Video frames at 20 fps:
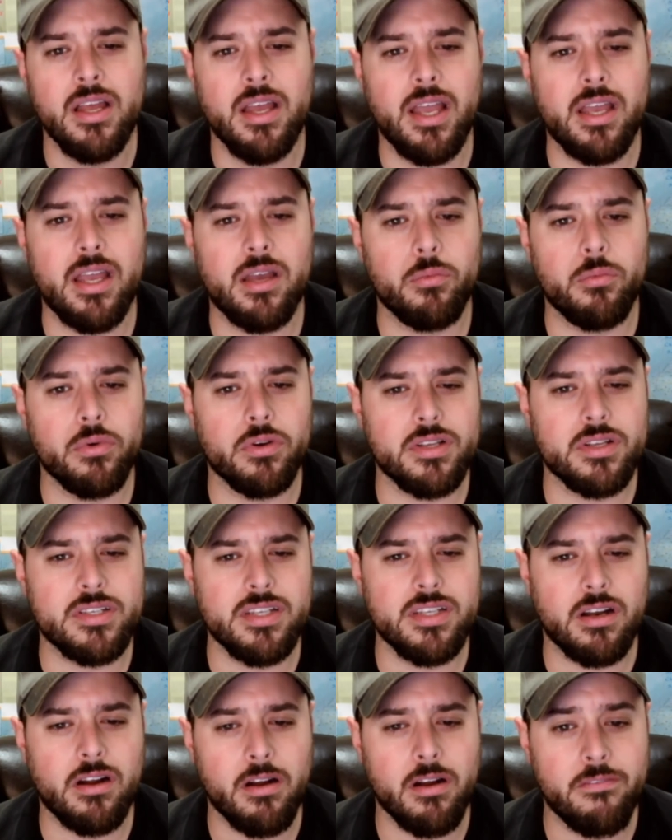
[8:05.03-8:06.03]
And we're to
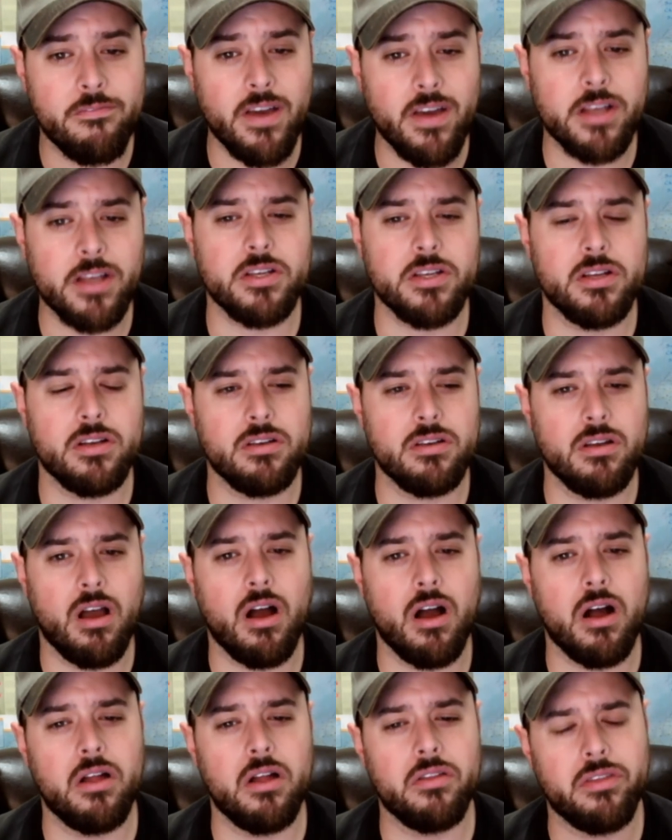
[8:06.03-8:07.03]
set our affection
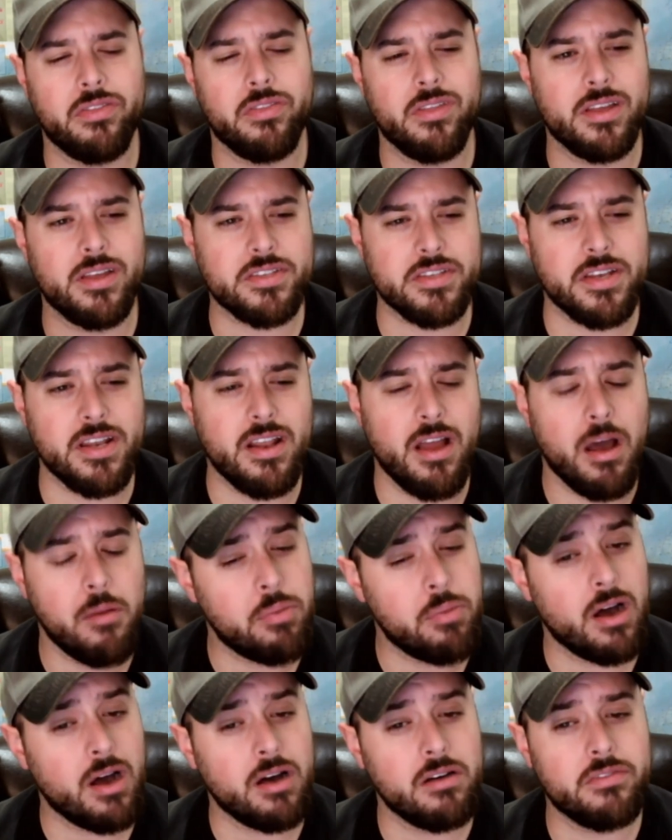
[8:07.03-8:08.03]
on the things in,
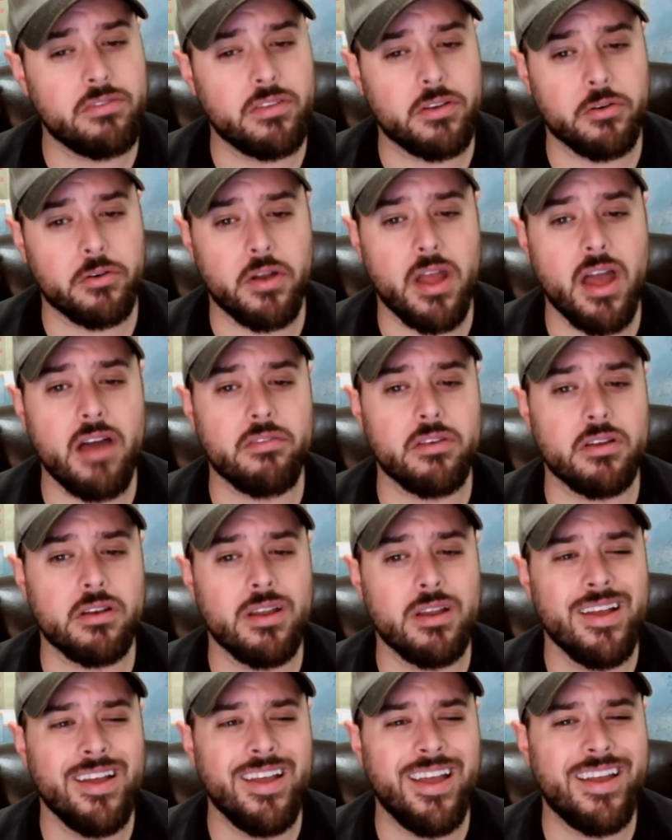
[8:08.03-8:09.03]
above that are in heaven
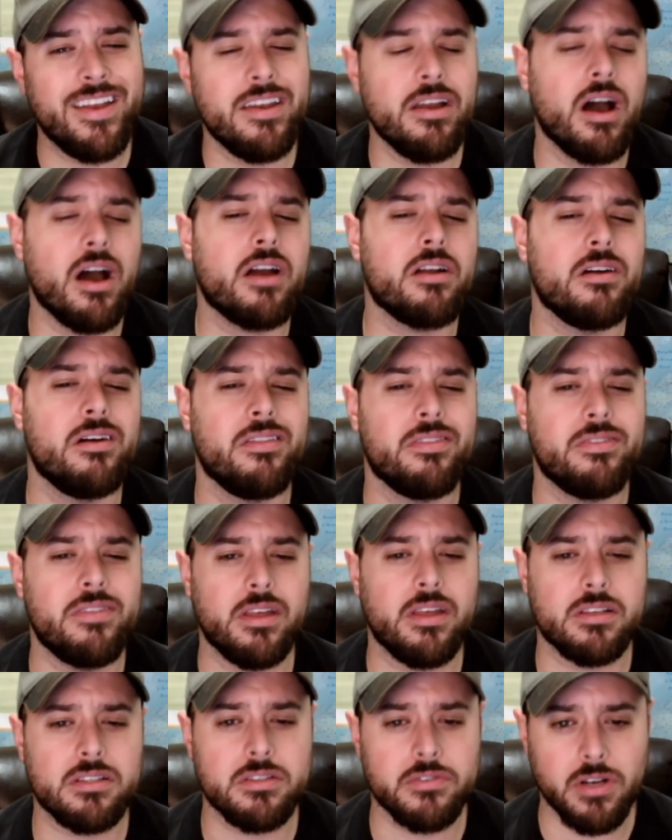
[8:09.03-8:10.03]
and not on
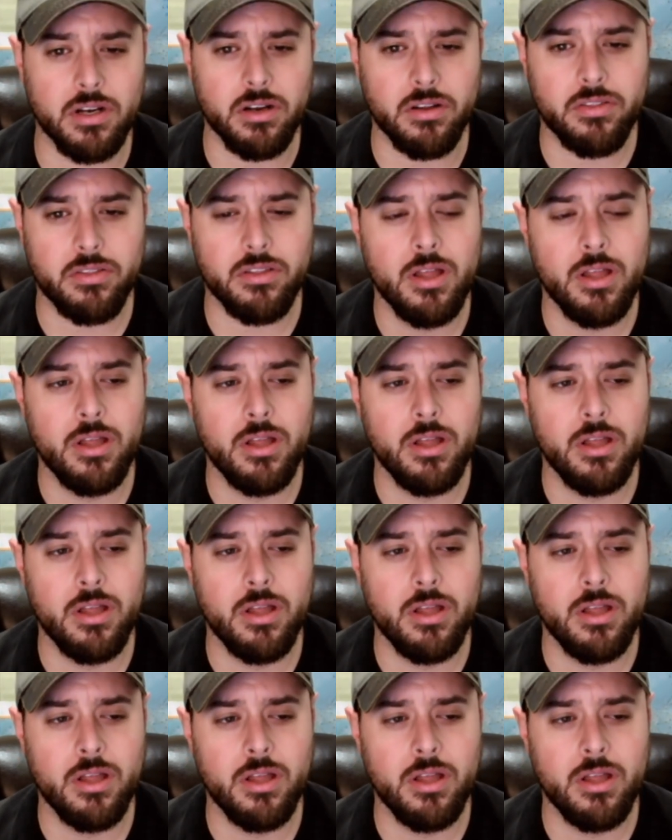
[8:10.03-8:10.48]
things of earth.